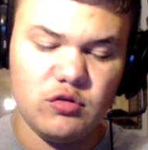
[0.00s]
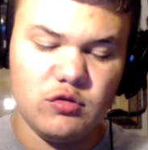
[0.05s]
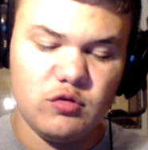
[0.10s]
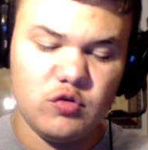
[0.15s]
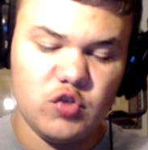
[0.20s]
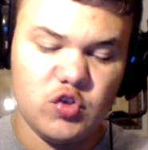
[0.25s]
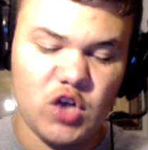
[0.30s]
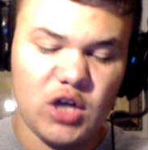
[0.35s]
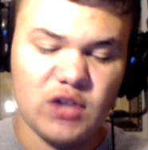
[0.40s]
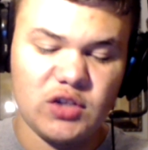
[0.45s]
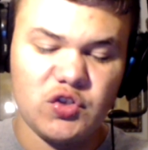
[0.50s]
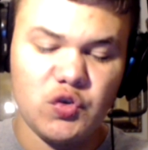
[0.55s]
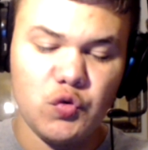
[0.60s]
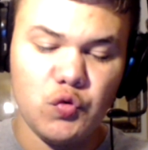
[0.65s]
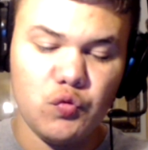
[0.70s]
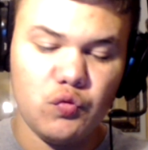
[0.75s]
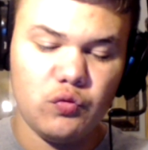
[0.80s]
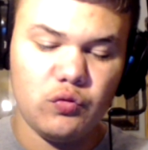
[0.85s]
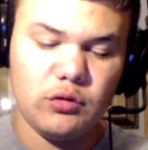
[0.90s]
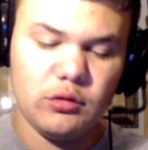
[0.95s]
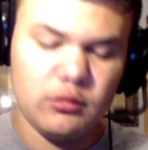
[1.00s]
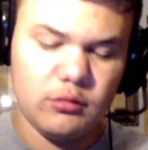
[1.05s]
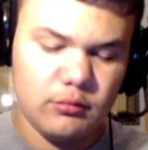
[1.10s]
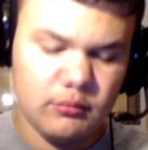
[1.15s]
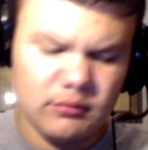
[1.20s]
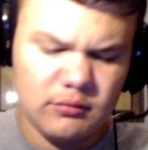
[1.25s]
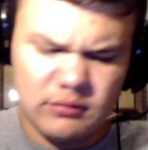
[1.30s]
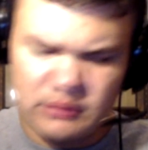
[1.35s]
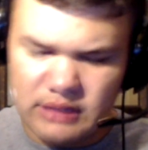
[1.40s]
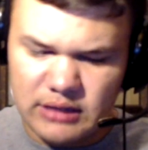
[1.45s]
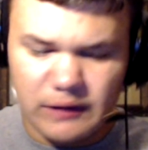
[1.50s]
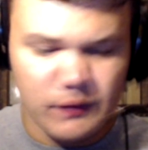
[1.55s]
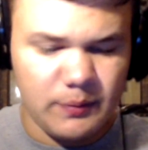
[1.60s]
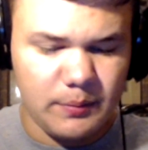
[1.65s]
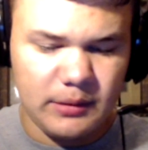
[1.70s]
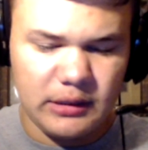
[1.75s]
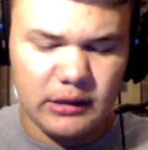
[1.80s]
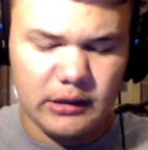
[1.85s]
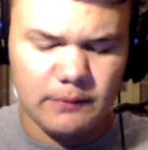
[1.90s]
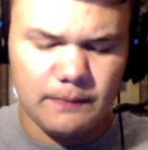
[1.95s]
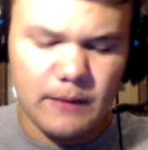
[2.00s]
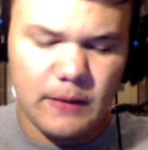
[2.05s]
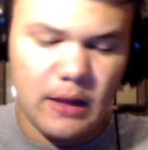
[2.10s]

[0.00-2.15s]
Jatoon. Never played it.